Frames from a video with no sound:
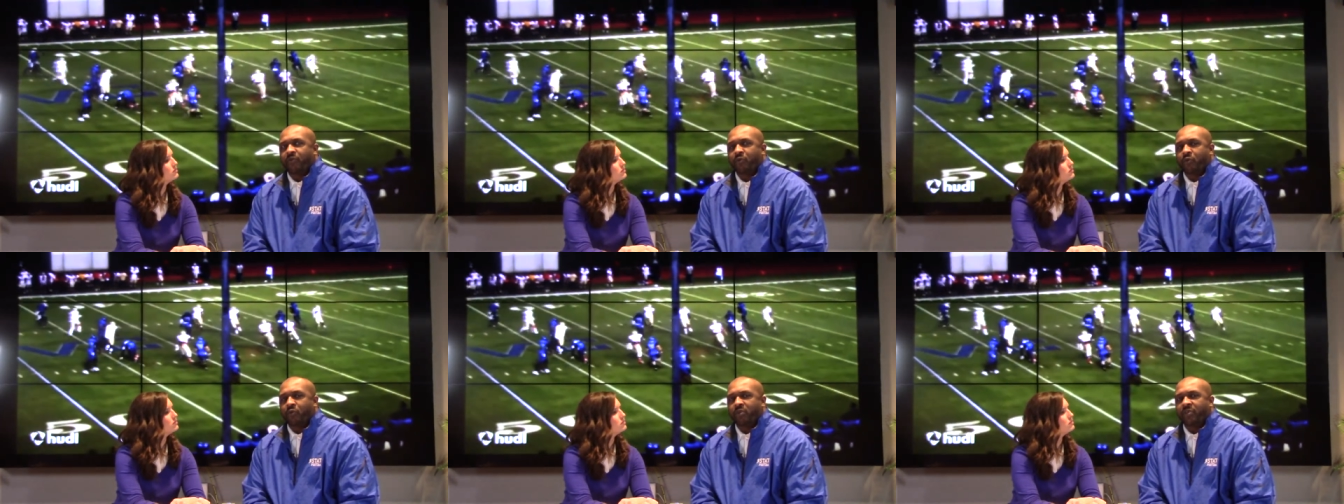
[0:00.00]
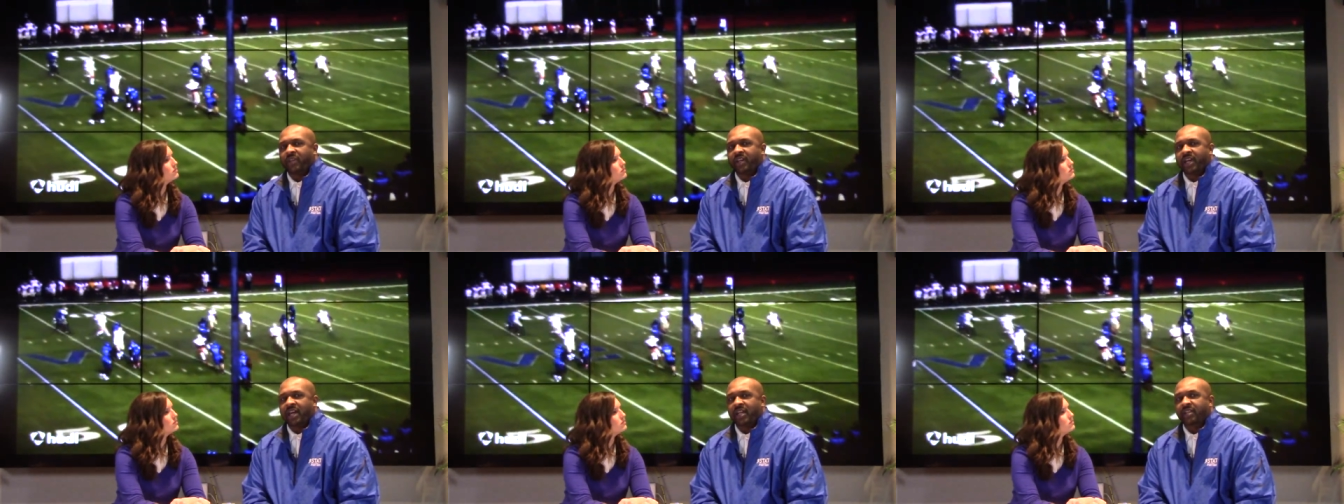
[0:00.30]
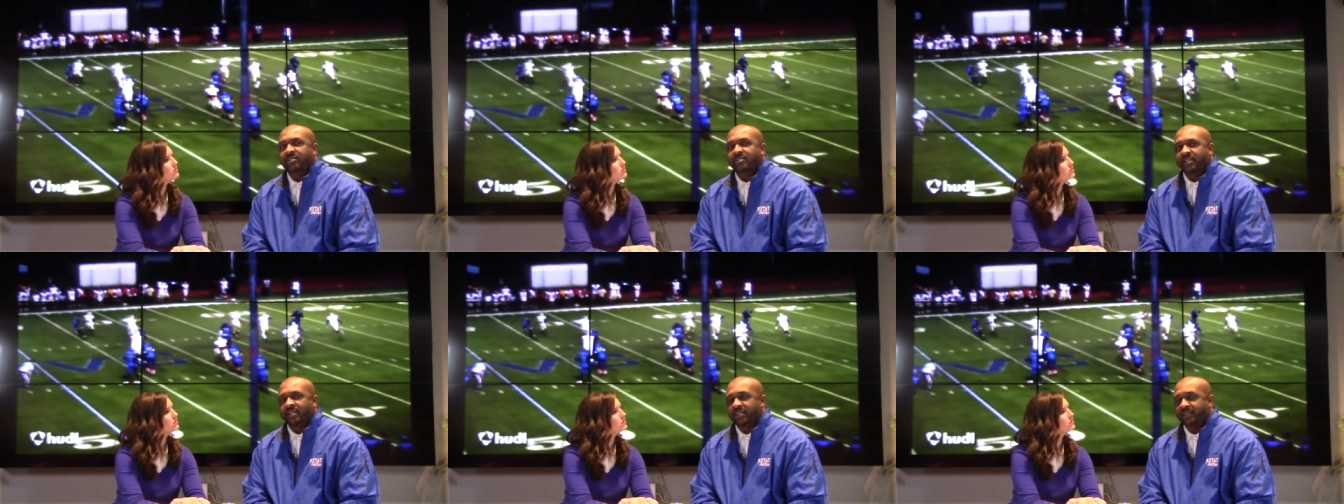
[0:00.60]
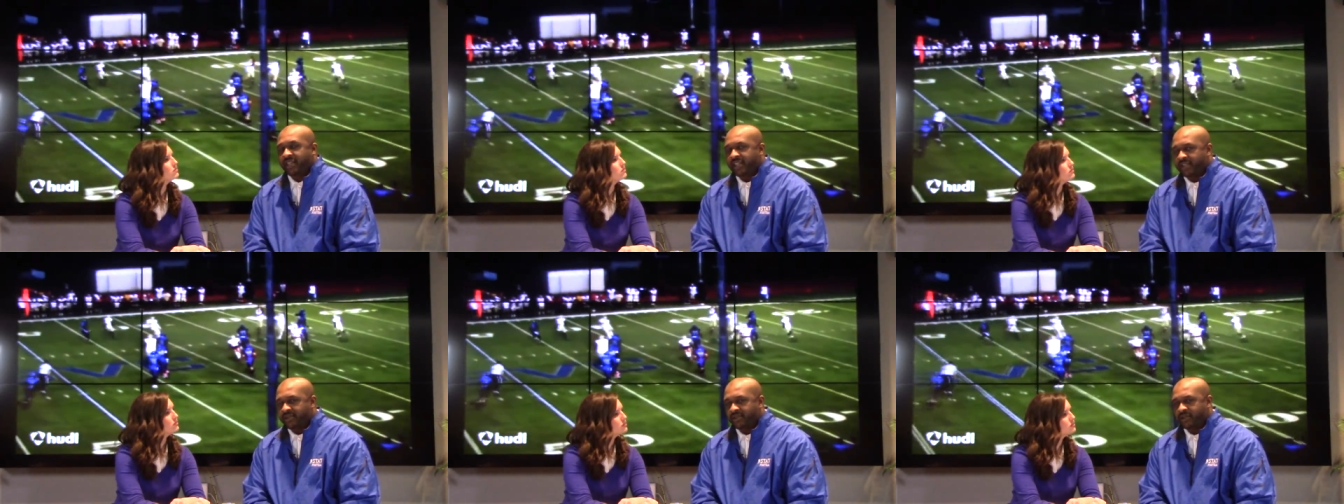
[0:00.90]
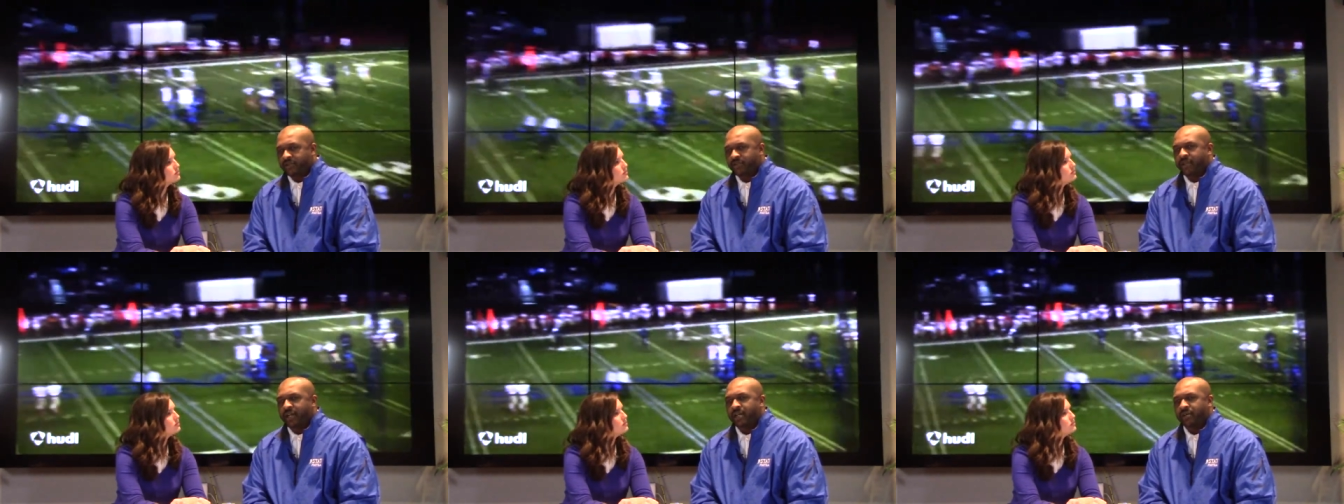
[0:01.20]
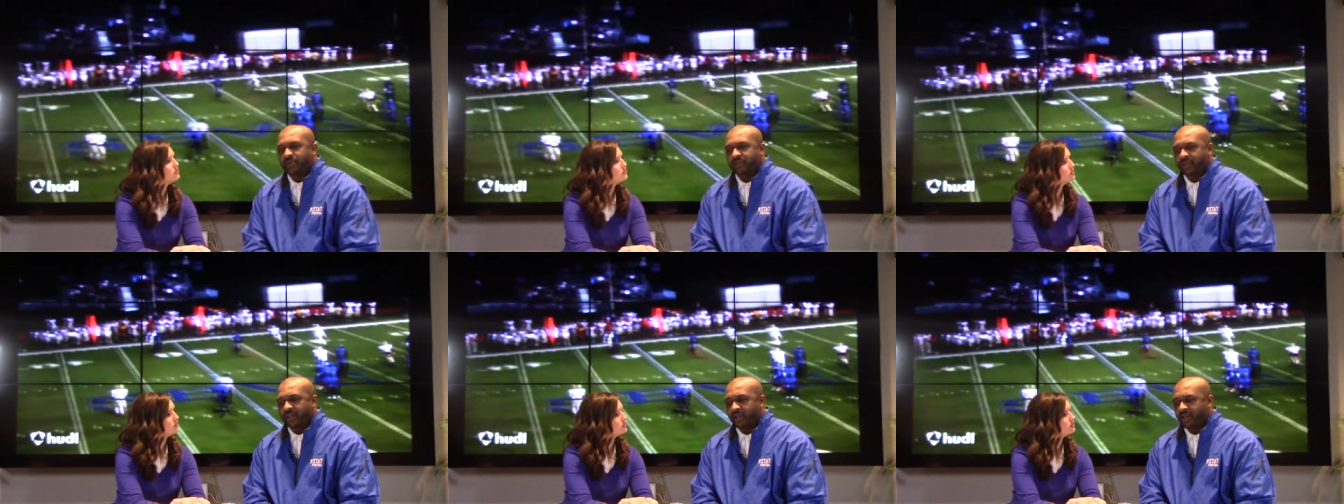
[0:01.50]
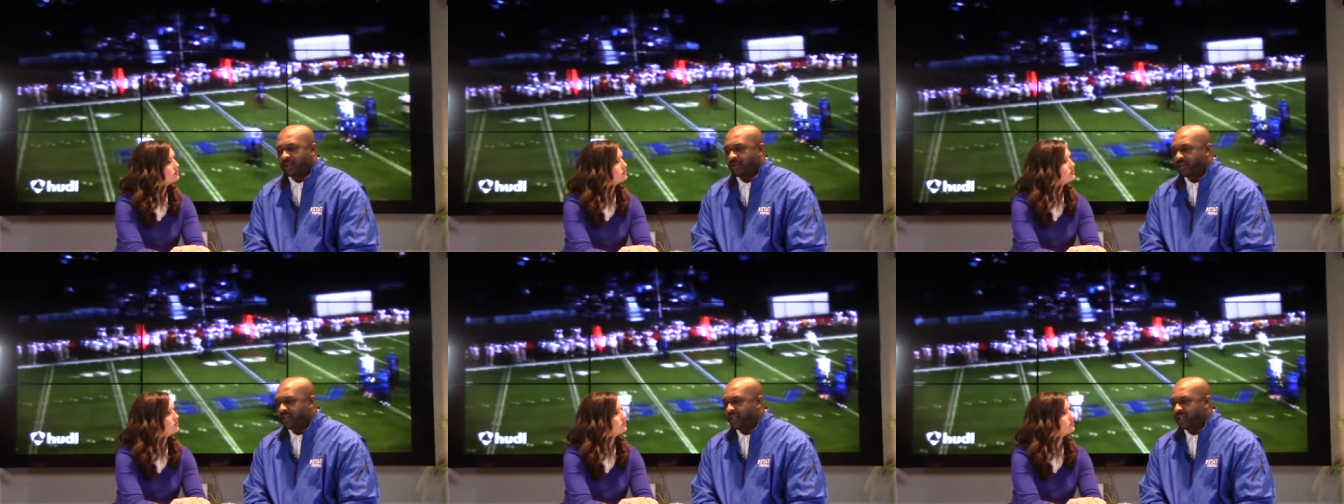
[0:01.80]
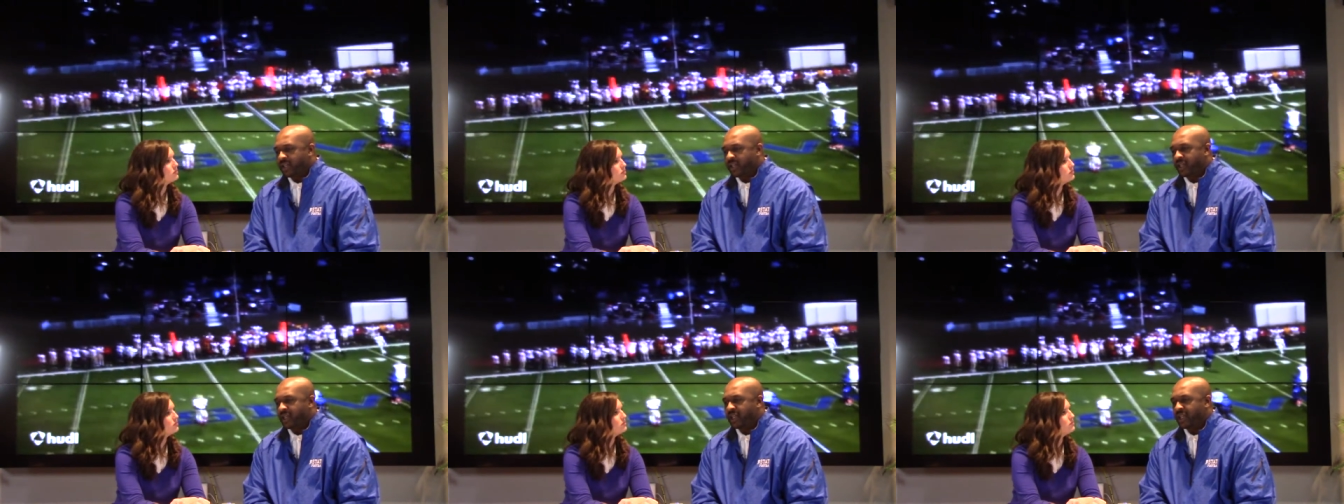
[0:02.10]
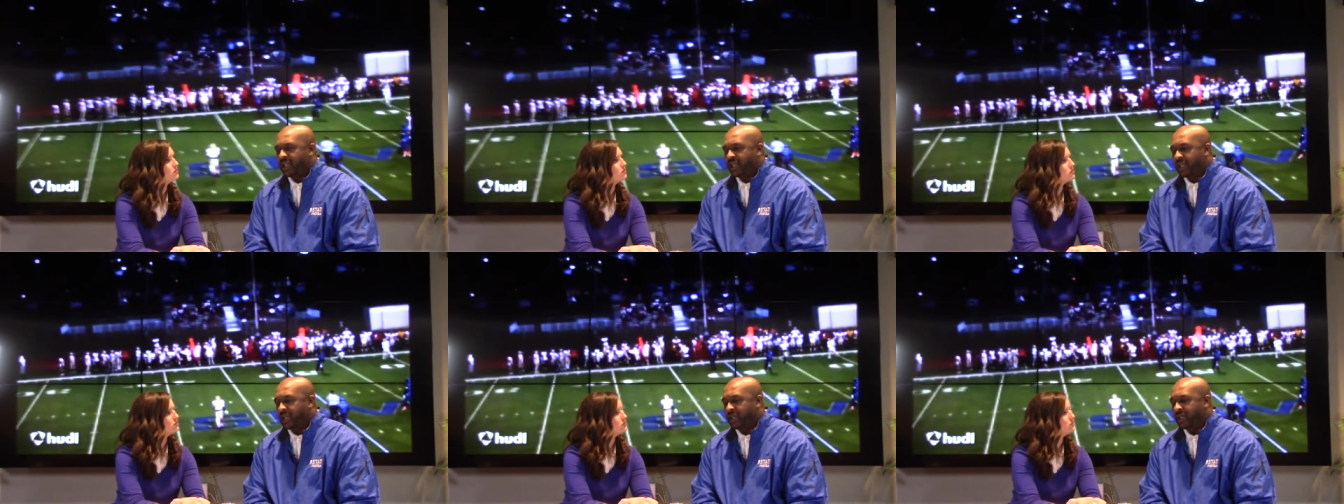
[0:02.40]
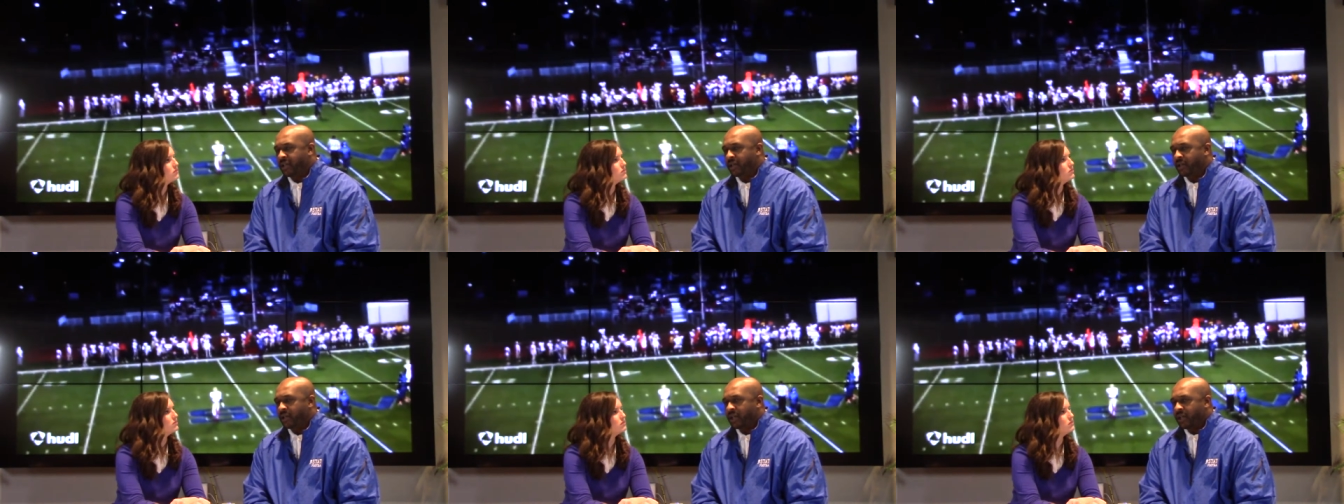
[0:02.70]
for the College of the Desert out there, and uh, he